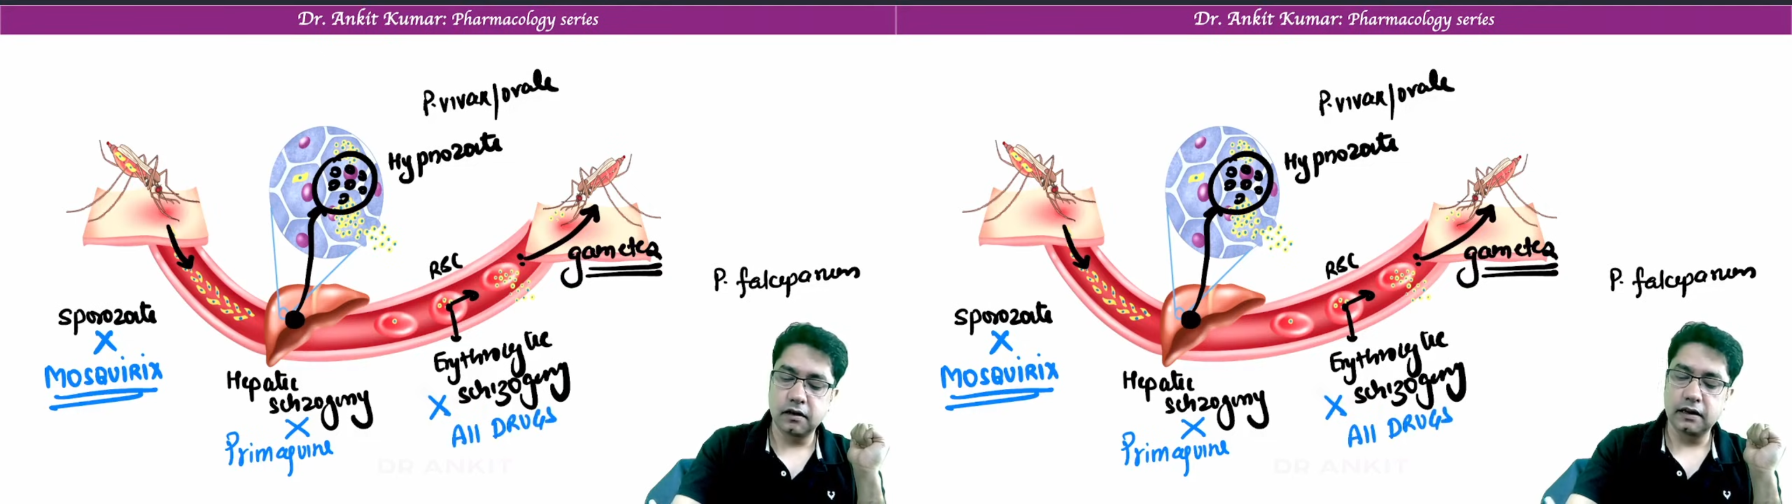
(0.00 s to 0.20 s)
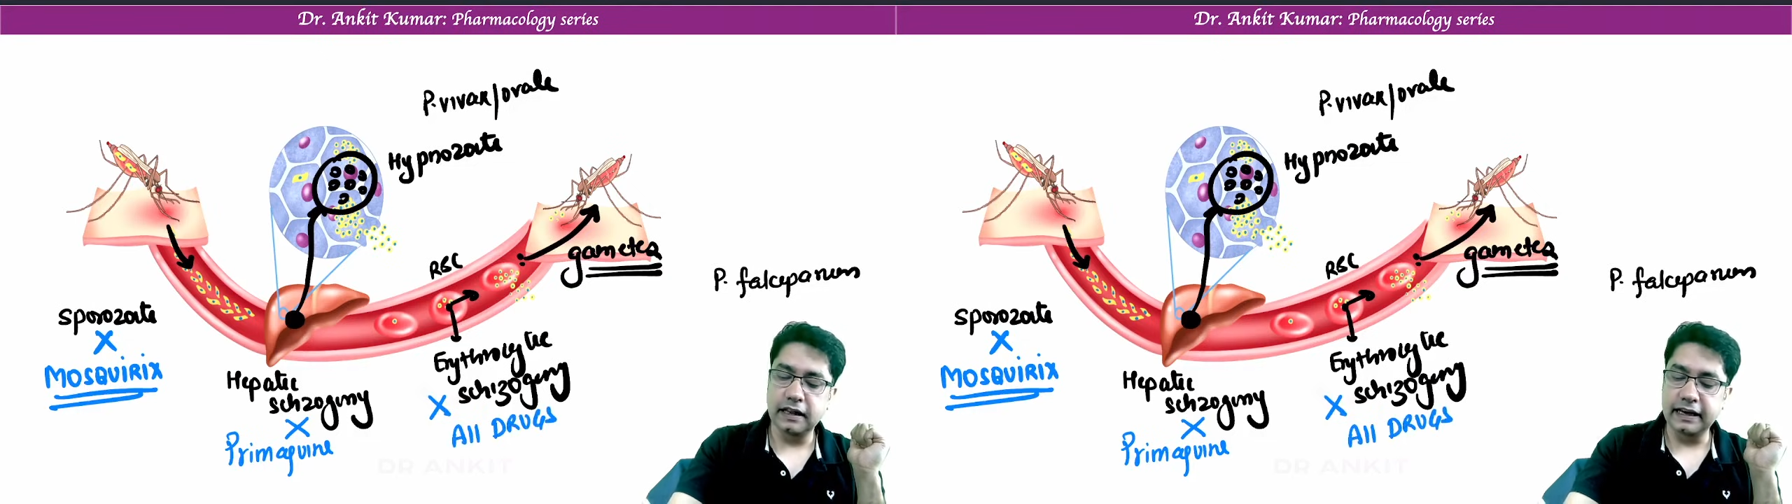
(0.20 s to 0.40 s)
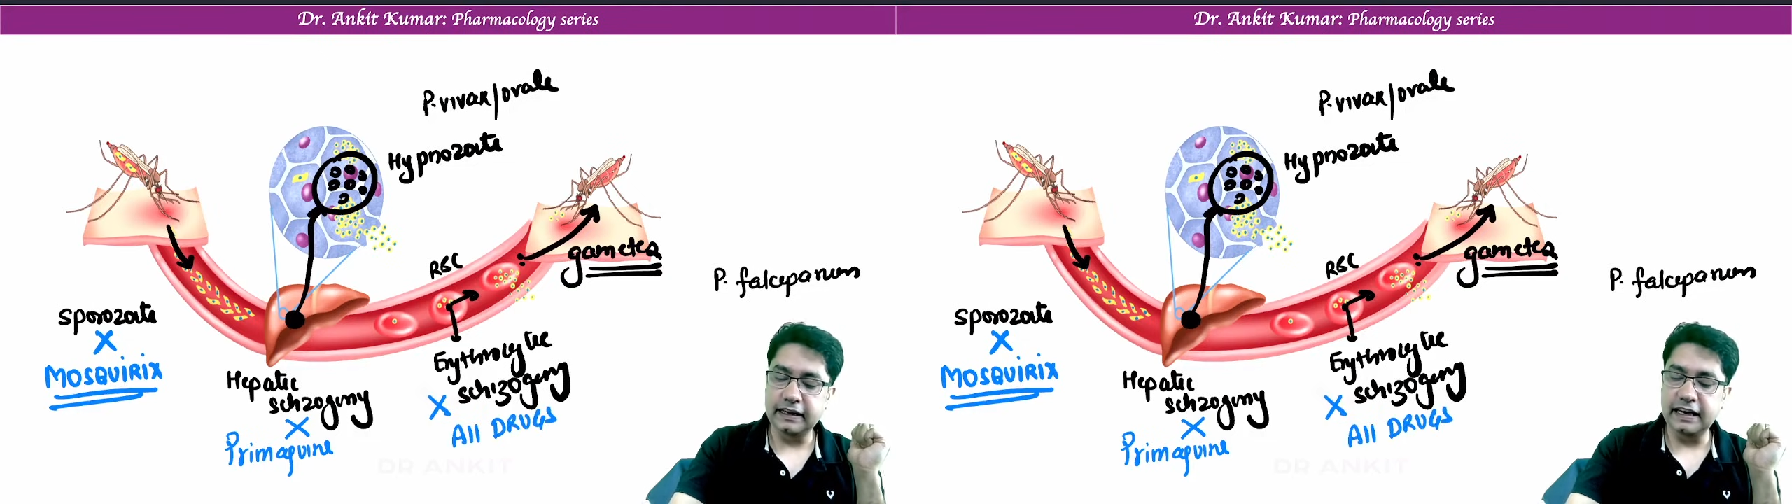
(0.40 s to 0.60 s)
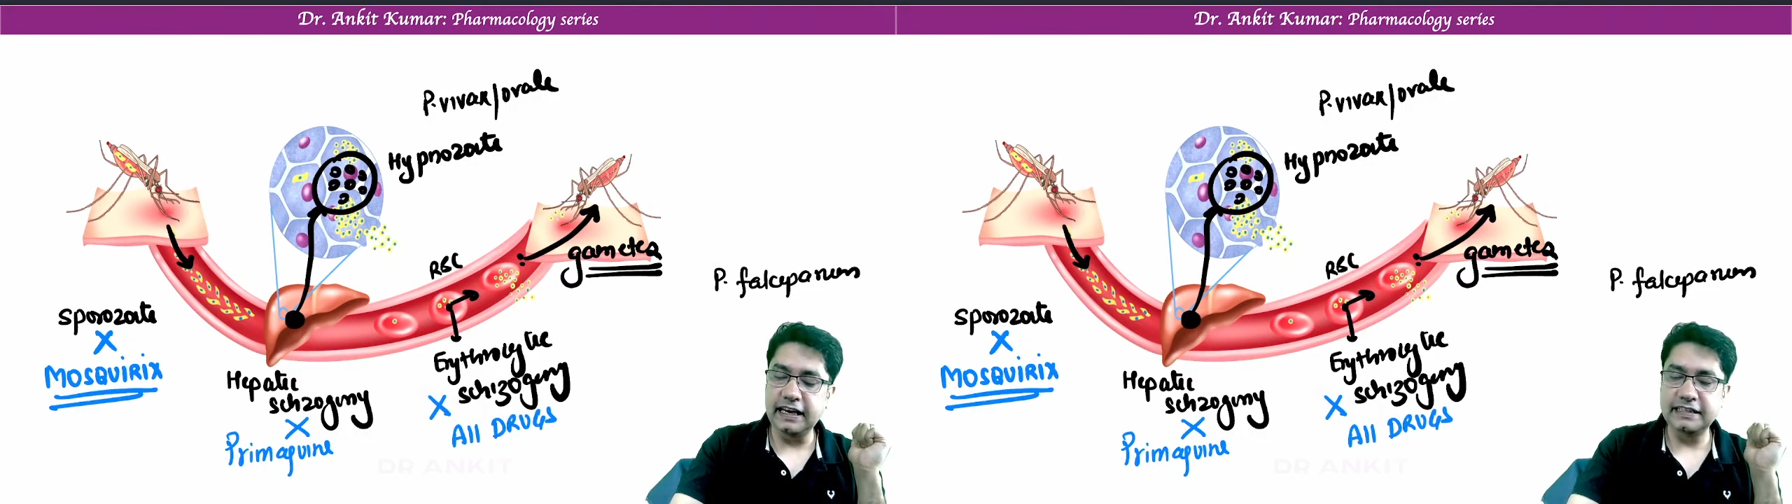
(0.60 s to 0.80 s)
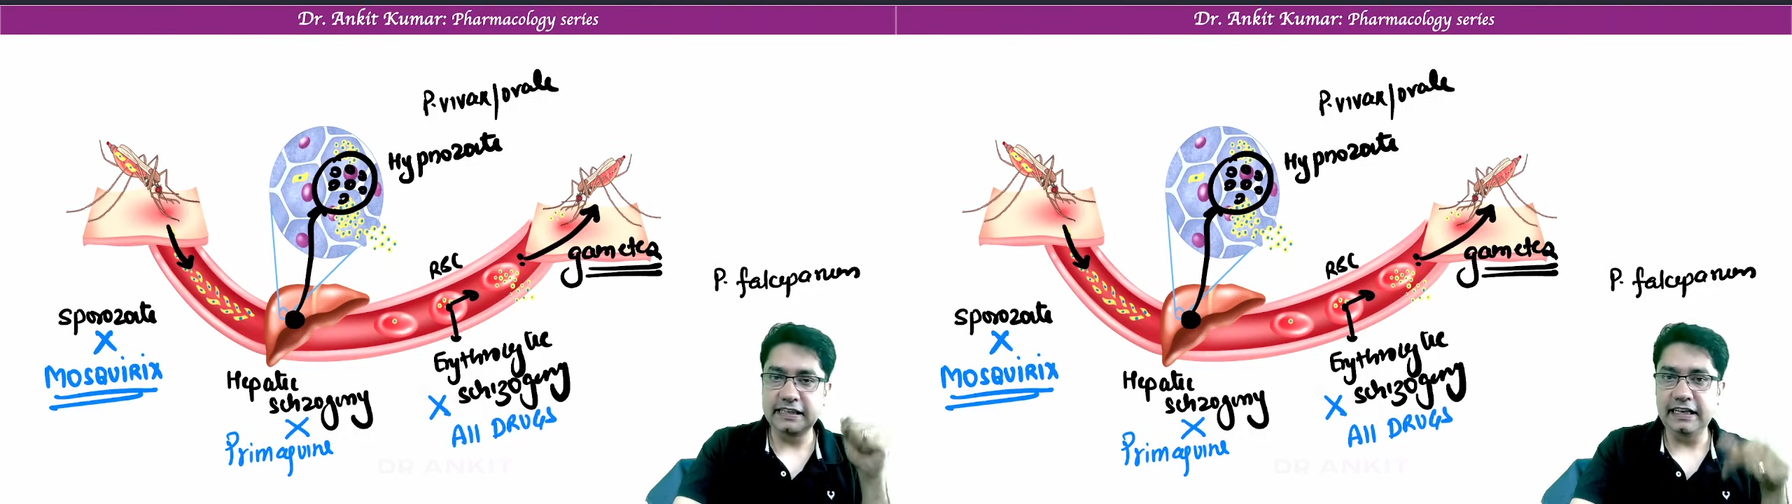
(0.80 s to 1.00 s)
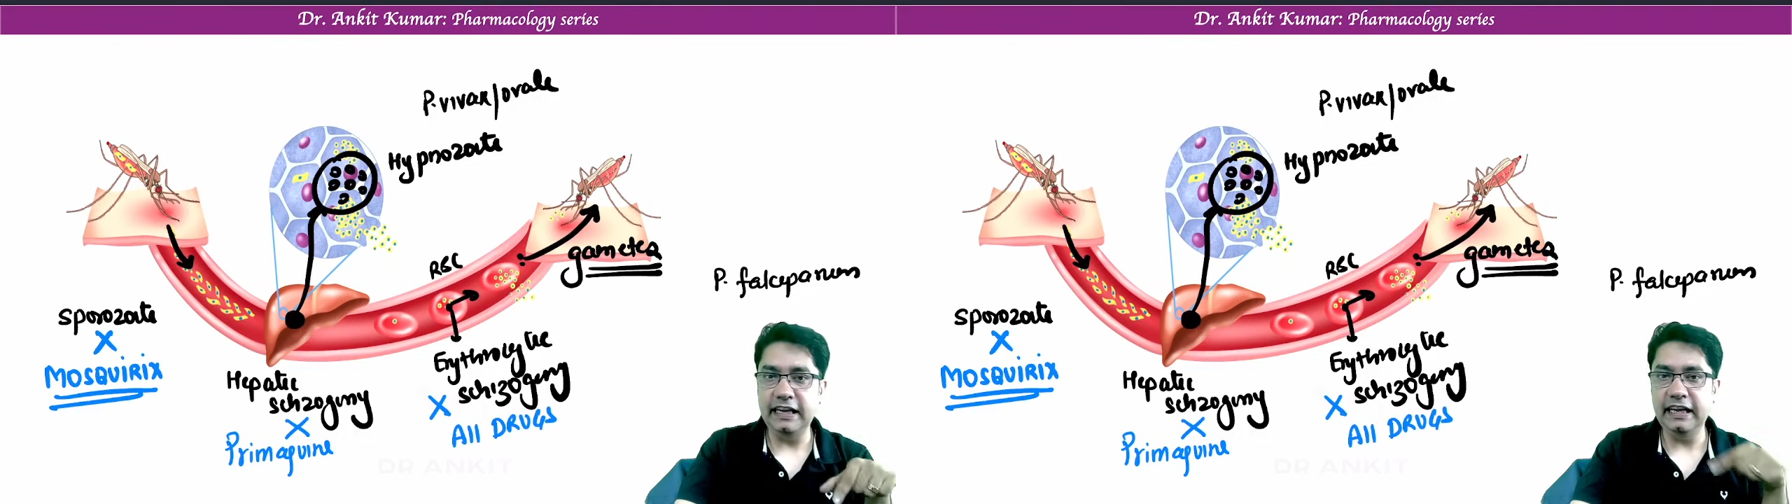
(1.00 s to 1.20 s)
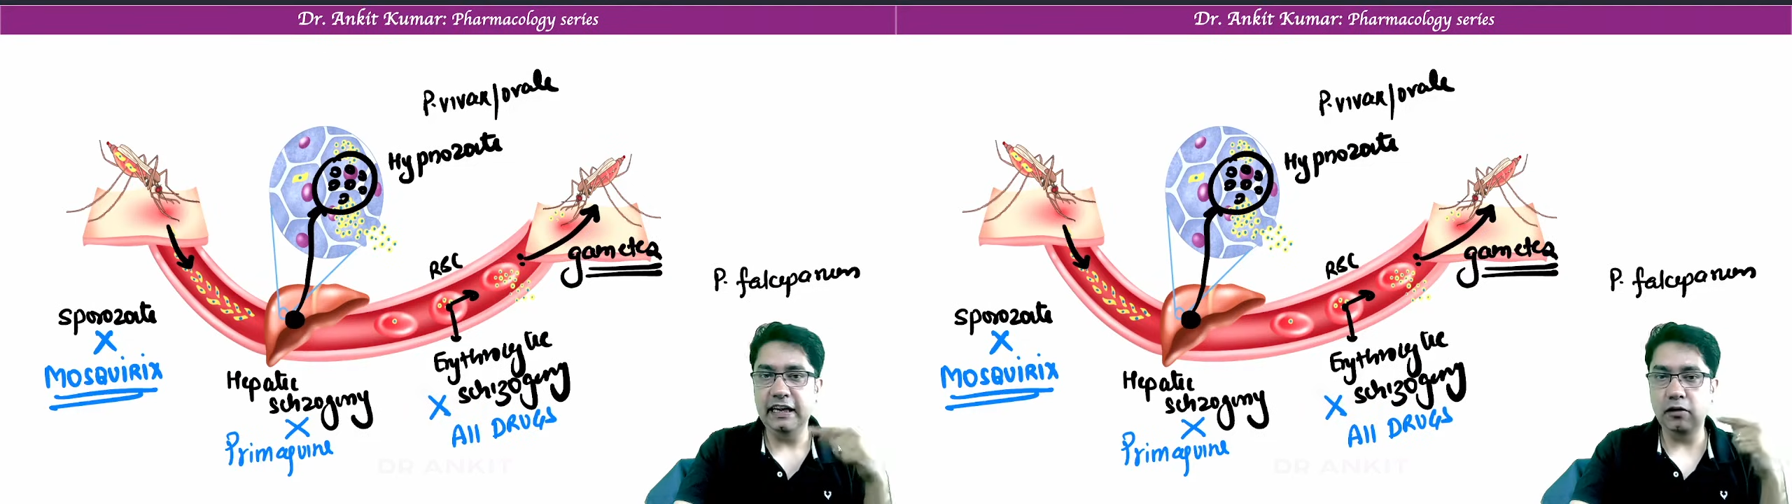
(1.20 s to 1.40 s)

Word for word: like ACT,